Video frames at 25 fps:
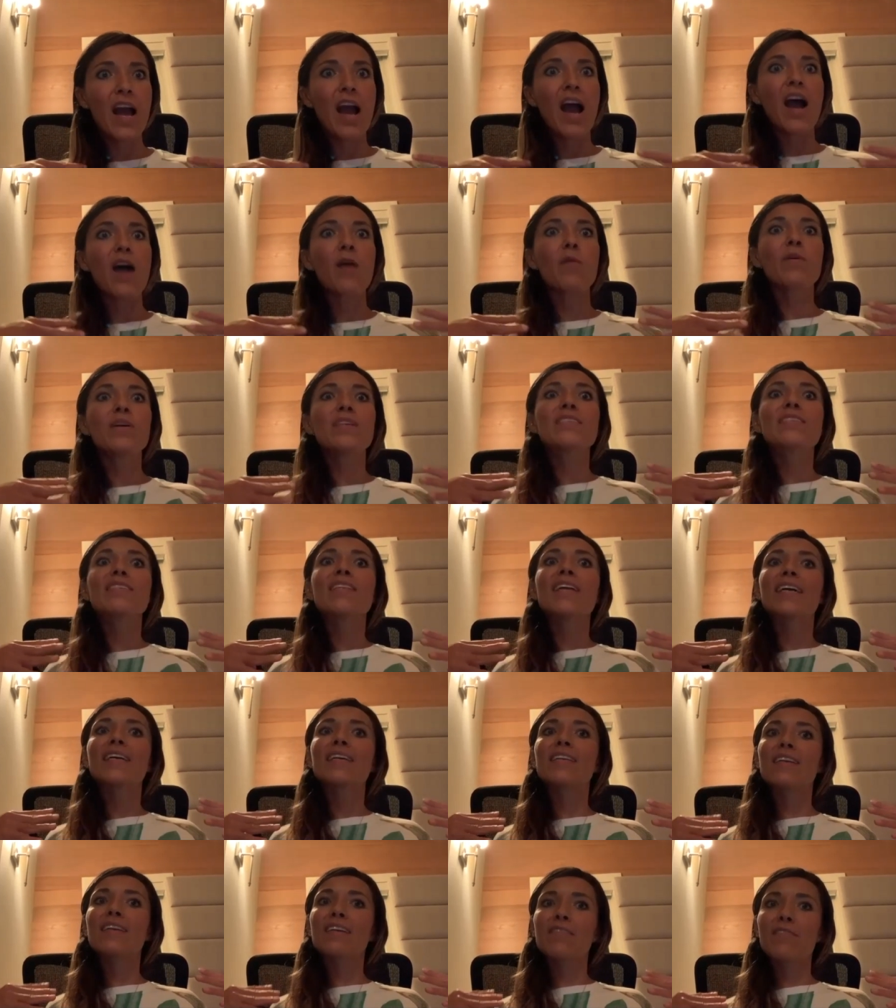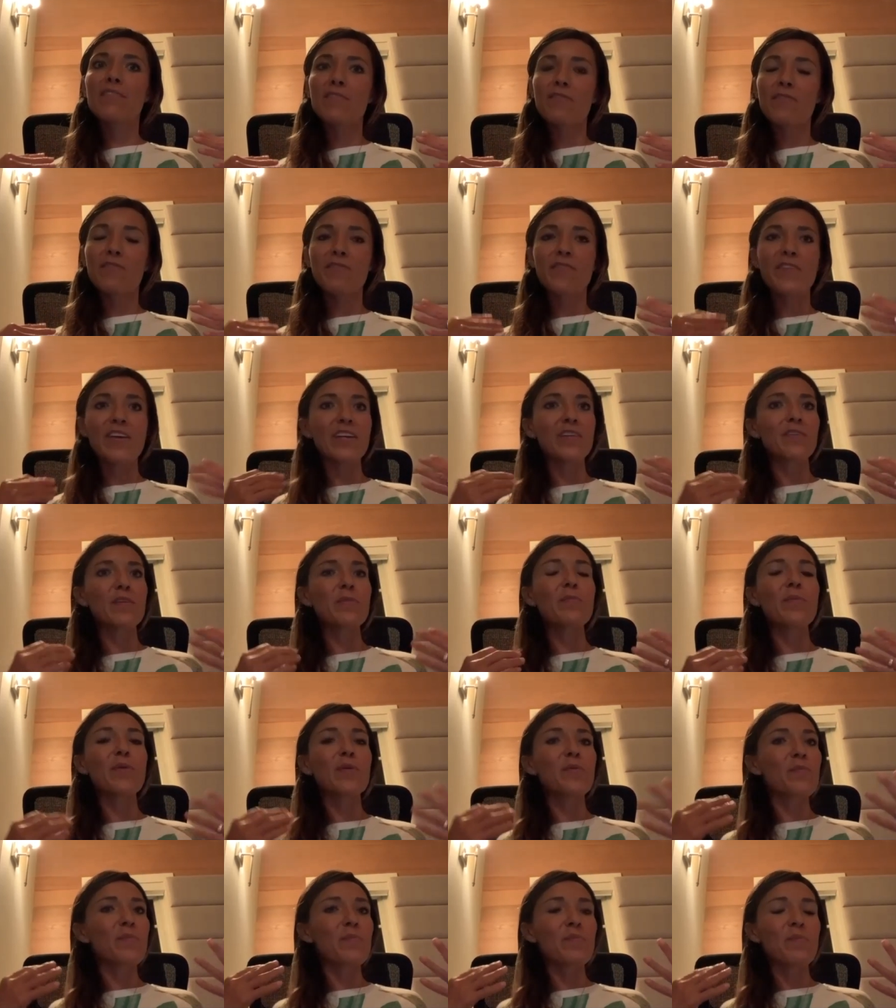I was like very,
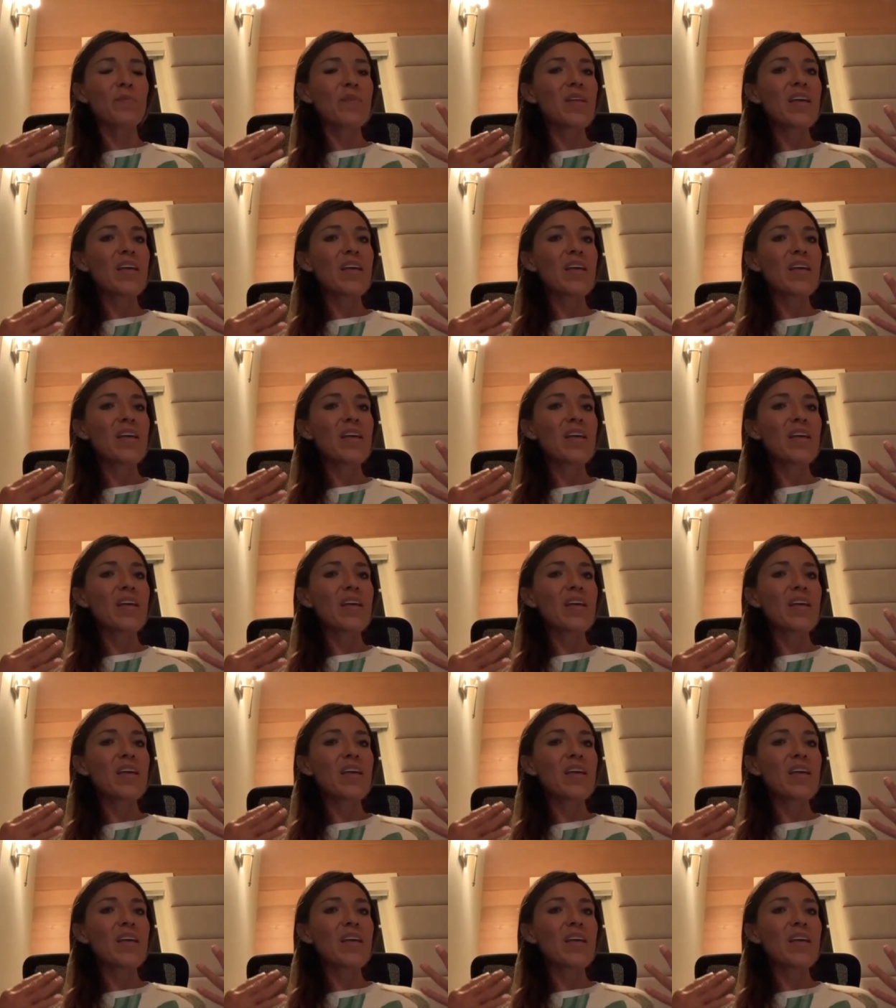but